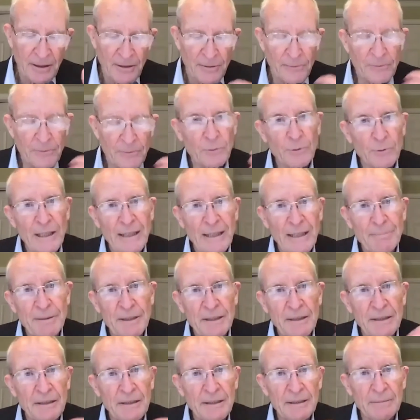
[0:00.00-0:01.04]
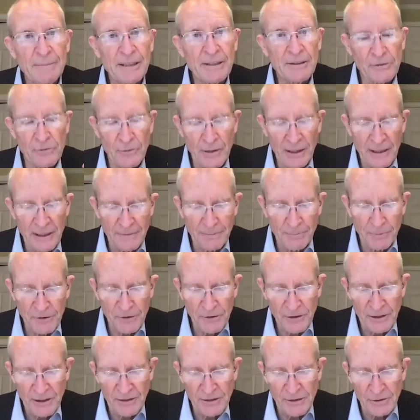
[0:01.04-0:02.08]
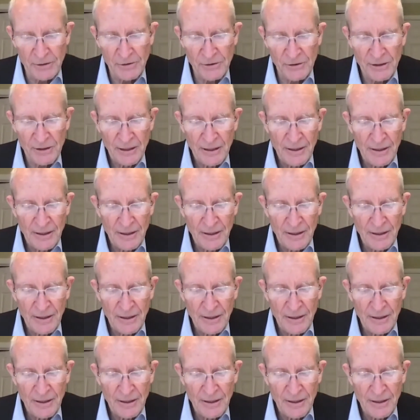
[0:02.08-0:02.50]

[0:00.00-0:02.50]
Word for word: through rapid administrative procedures.